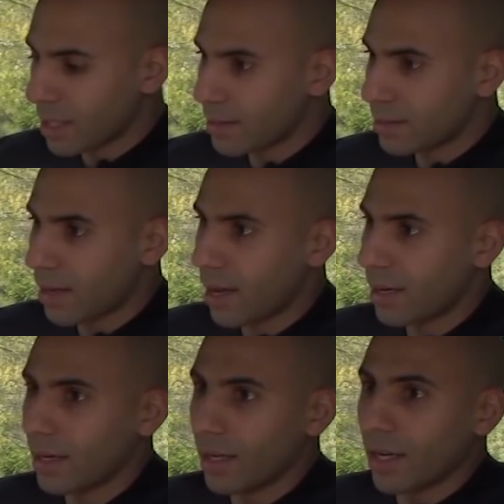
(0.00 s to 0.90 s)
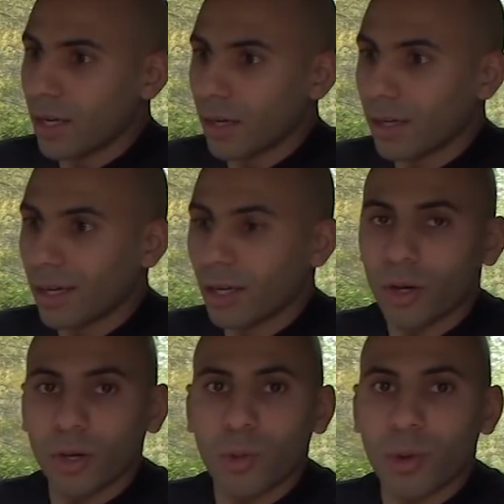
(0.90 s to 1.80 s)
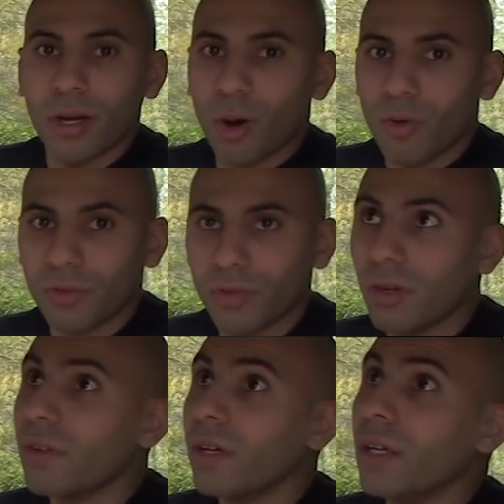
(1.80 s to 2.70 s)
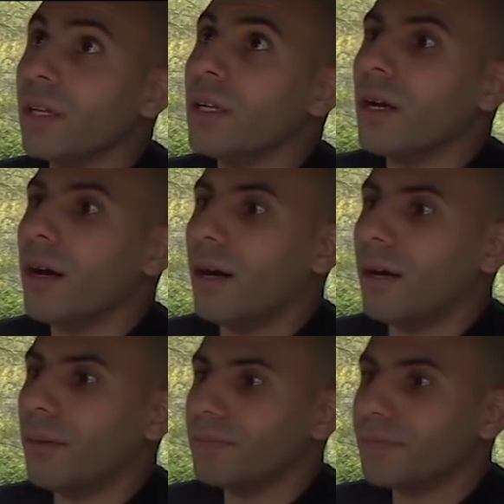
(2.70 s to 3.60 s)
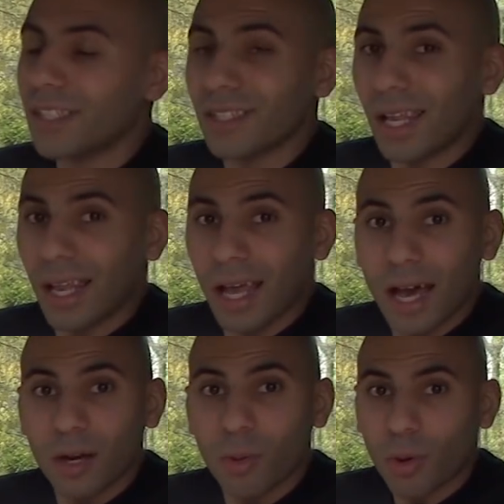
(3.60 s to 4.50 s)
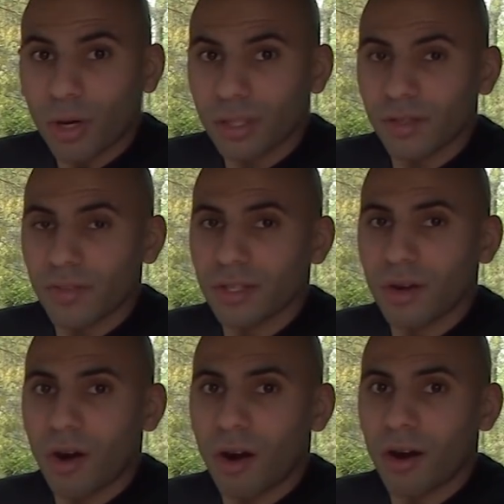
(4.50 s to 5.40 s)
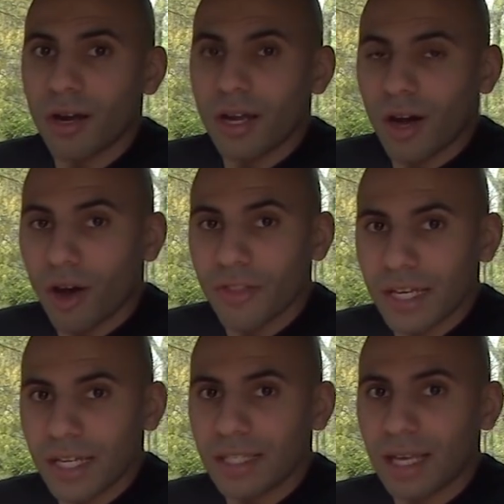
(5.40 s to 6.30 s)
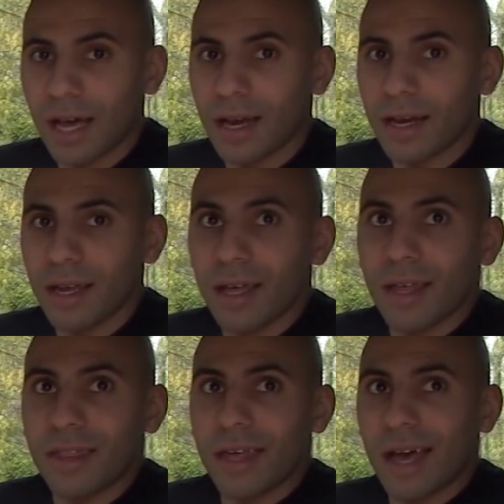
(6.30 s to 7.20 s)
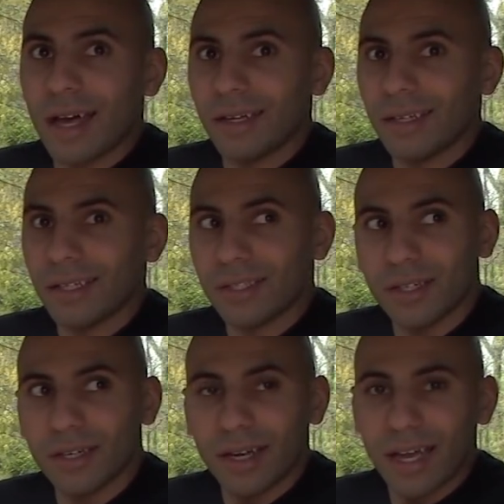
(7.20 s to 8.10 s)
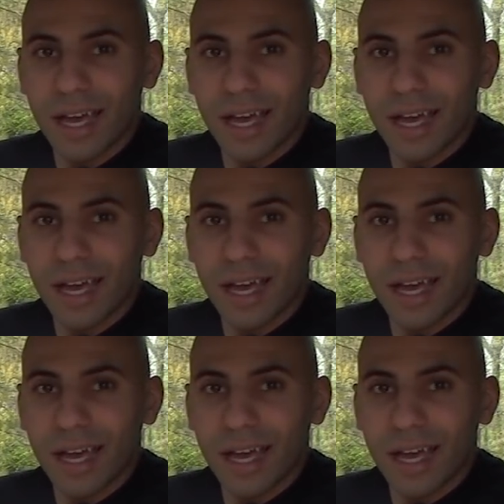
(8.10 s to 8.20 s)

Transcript: in the inside. I'm gonna go a quick overview of it. There's a lot of quirks of this car on the inside that is good